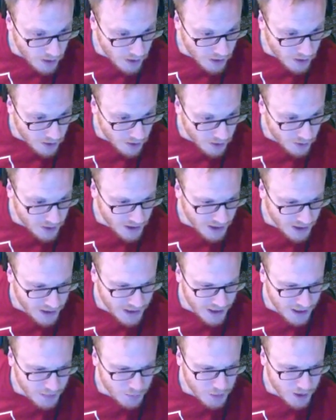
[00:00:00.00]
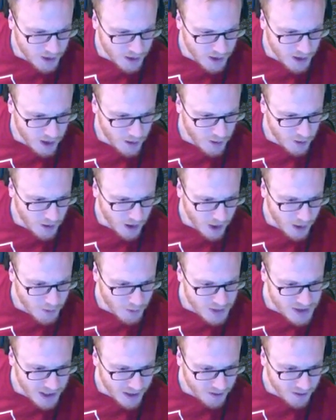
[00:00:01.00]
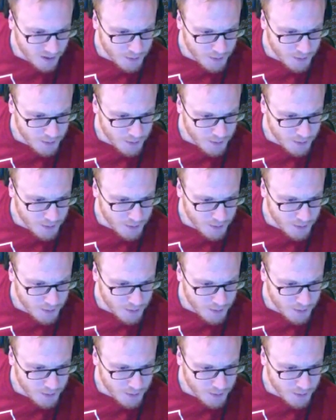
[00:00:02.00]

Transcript: Oh, Killer Cowboy. No, I was angry